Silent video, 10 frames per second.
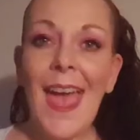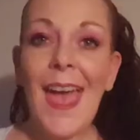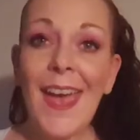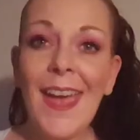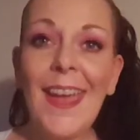
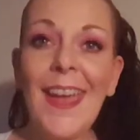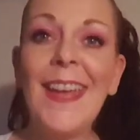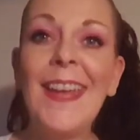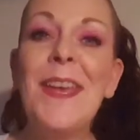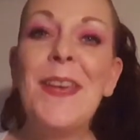
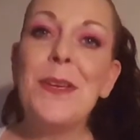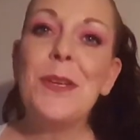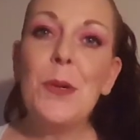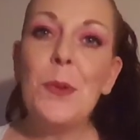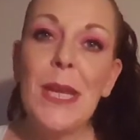Hey,
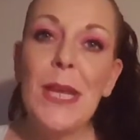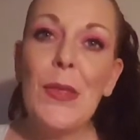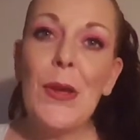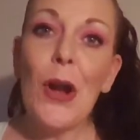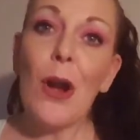you
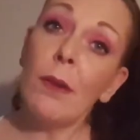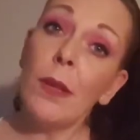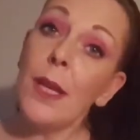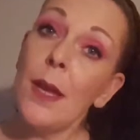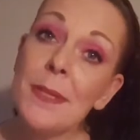either are
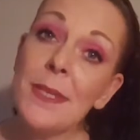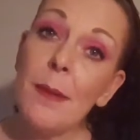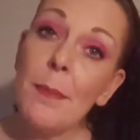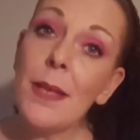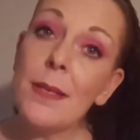really
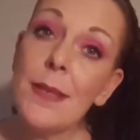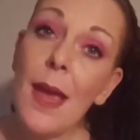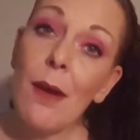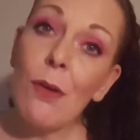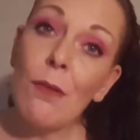upset about
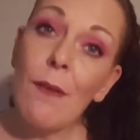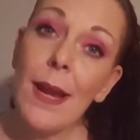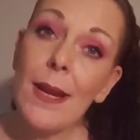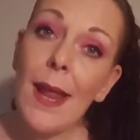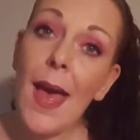Daryl
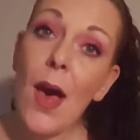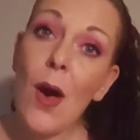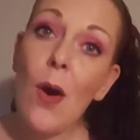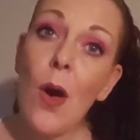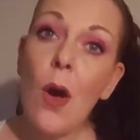right now,